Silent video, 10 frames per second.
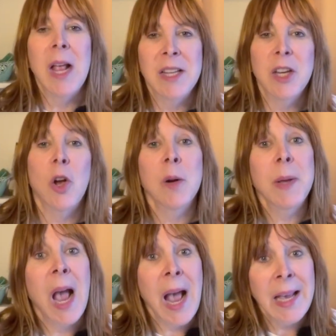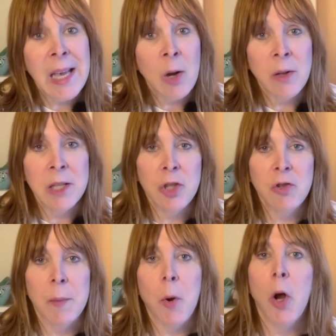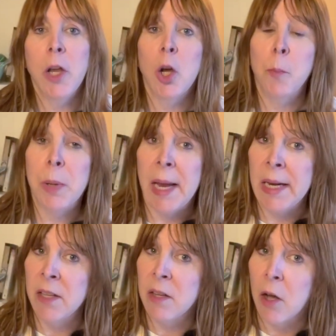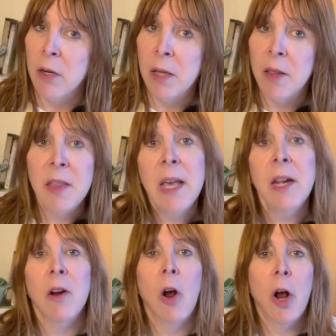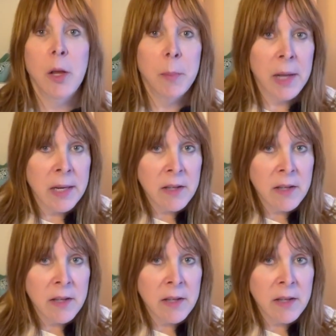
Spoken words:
Is it going to be hiking on this trip? Are you planning to go to the theater? Are you planning